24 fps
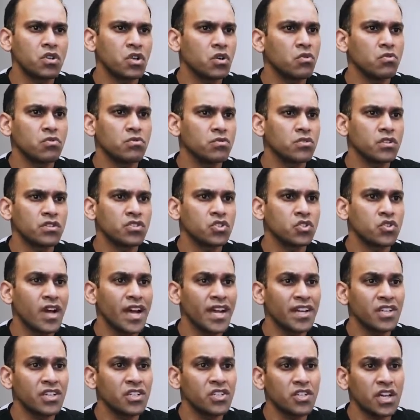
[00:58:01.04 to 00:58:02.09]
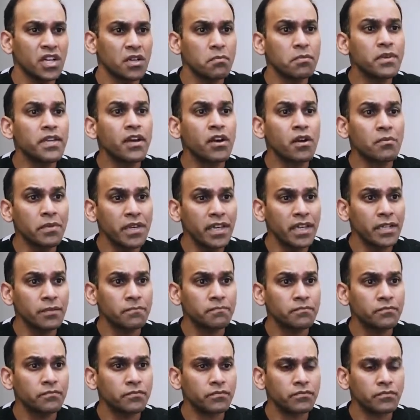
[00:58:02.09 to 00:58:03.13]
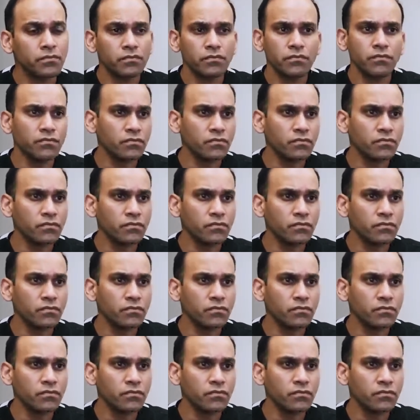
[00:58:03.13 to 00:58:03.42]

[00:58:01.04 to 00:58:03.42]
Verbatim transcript: you know, just trying to inject PRP? Yeah.